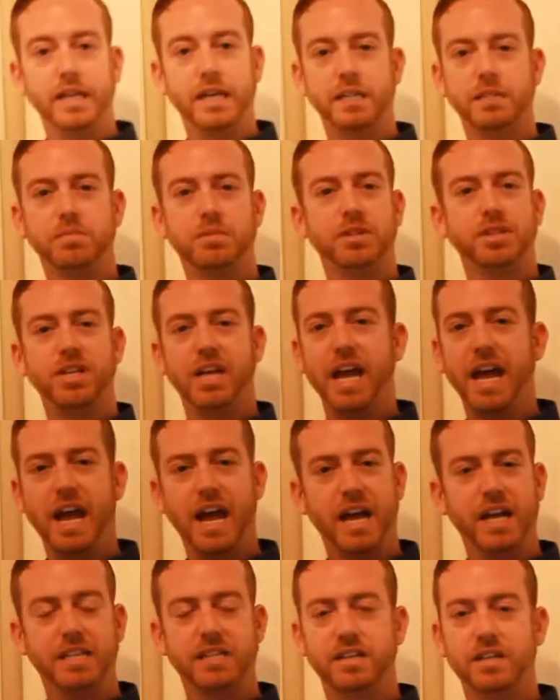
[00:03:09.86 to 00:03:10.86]
that has a bunch of
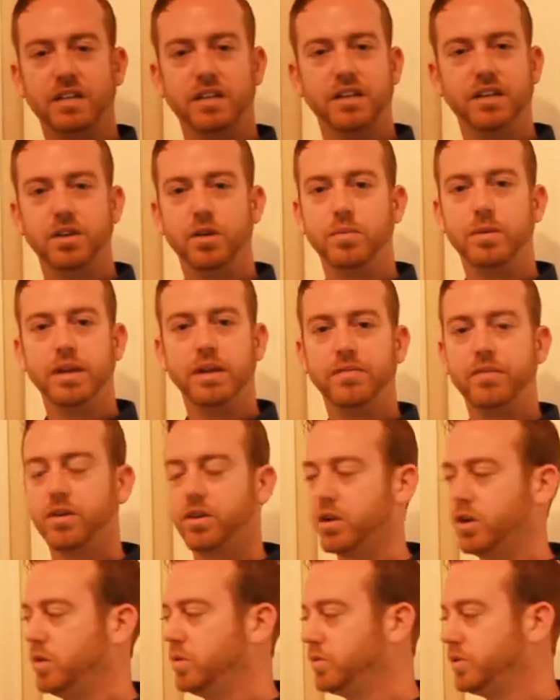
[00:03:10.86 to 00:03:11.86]
ads on it nobody ever
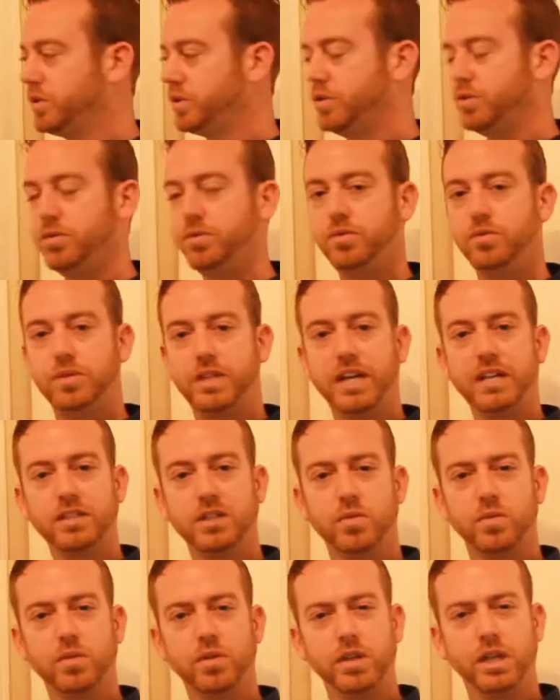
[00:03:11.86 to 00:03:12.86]
goes to,
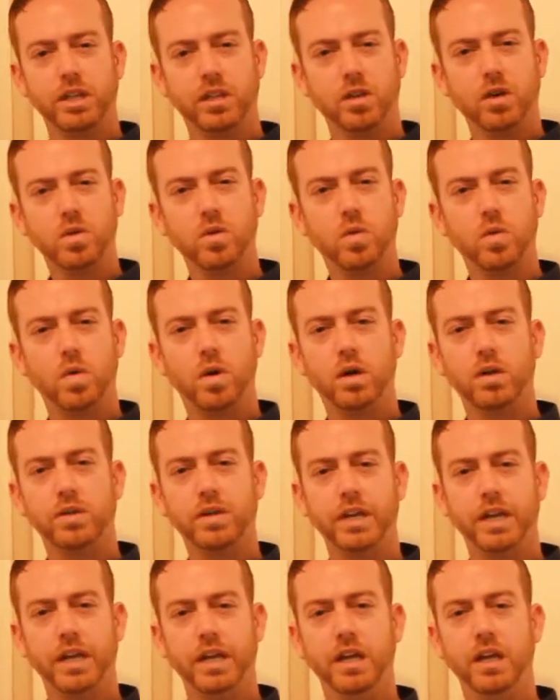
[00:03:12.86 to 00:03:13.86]
that's a really low
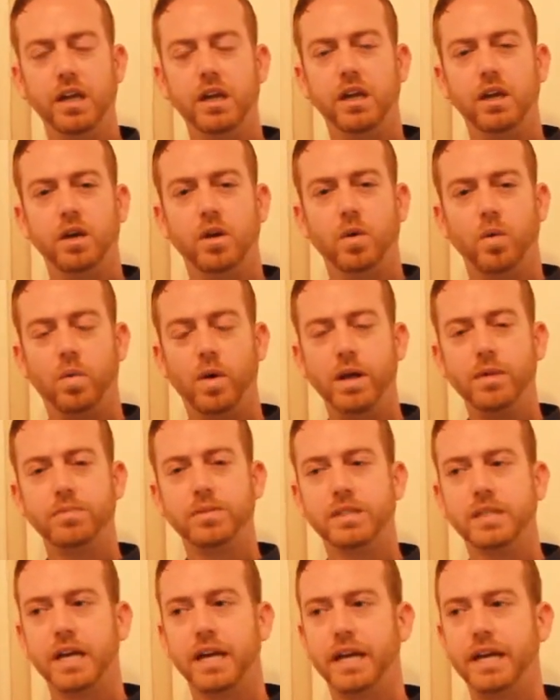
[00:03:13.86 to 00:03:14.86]
quality
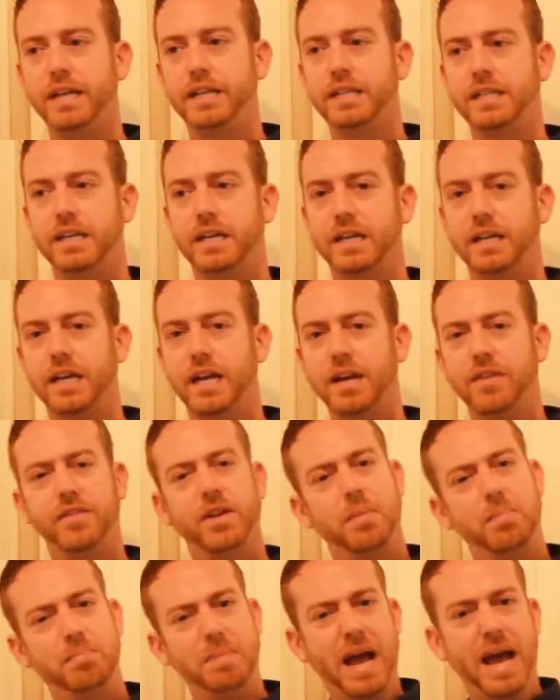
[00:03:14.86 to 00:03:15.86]
website, kind of
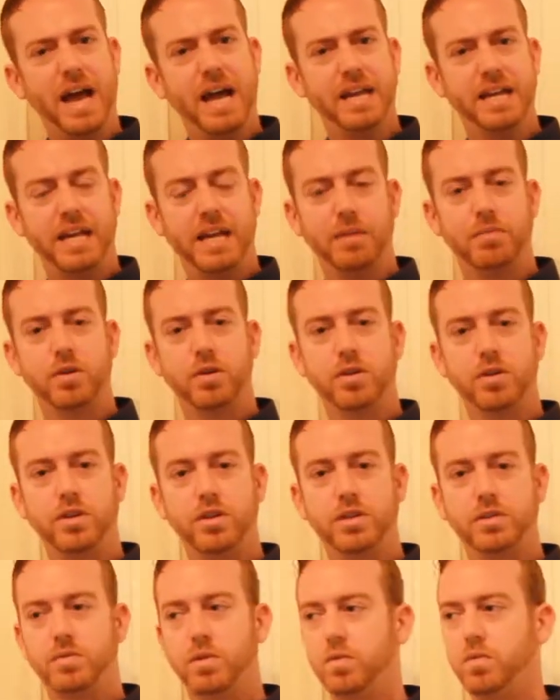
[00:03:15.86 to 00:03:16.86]
in a bad neighborhood
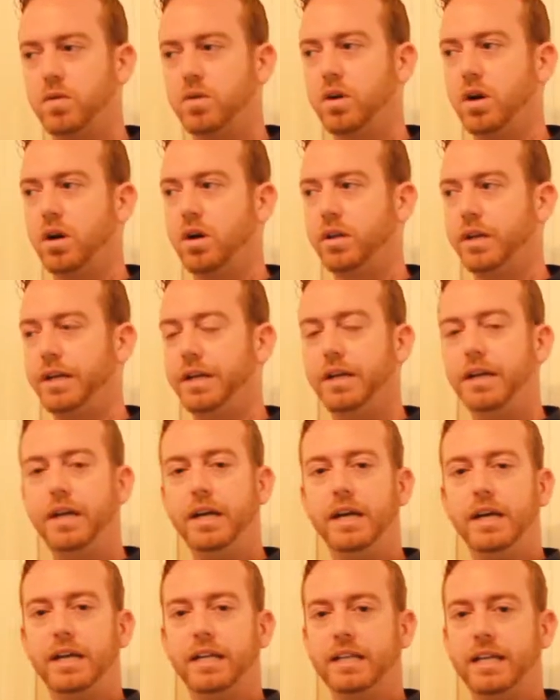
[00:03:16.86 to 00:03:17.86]
is what we'll call it.
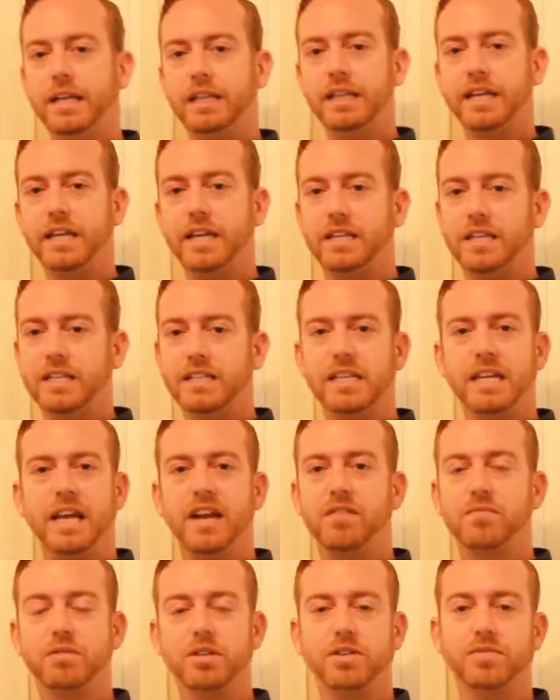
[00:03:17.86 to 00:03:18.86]
That link doesn't
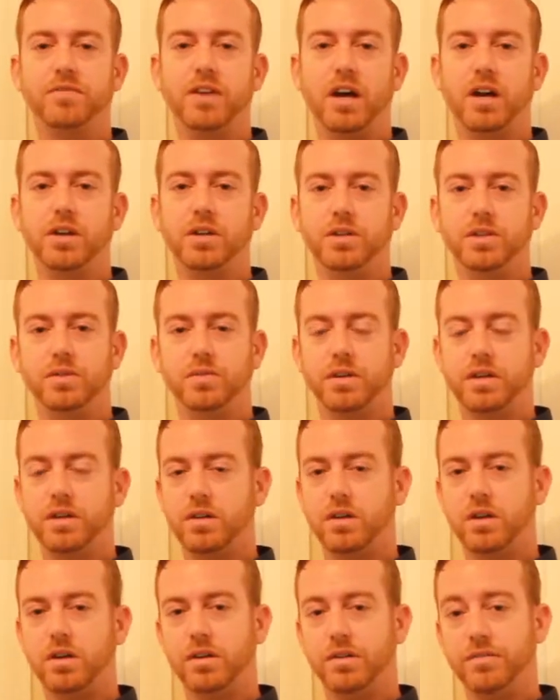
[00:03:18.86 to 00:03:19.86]
have much value to it at
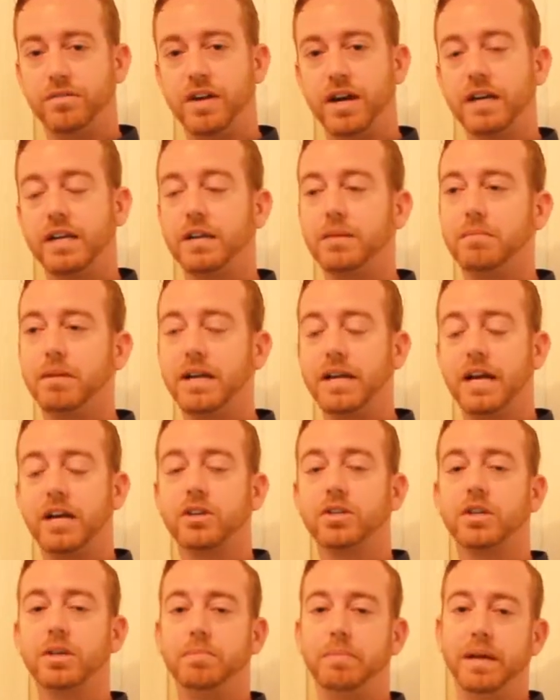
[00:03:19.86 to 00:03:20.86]
all. In fact, it might
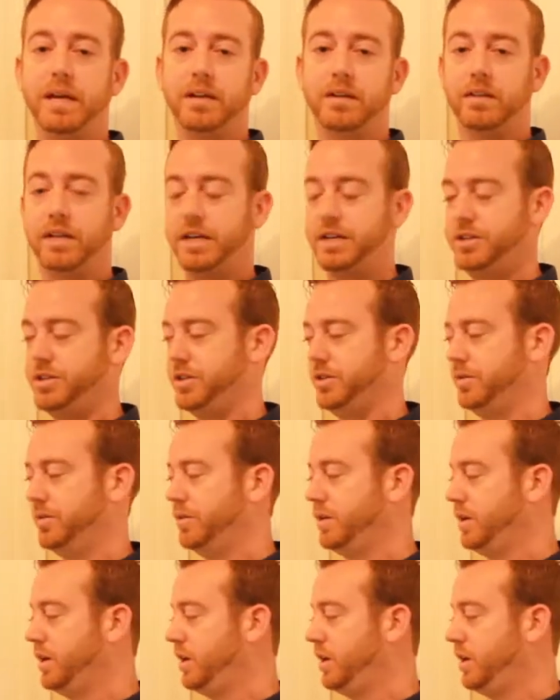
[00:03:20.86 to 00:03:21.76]
actually penalize you.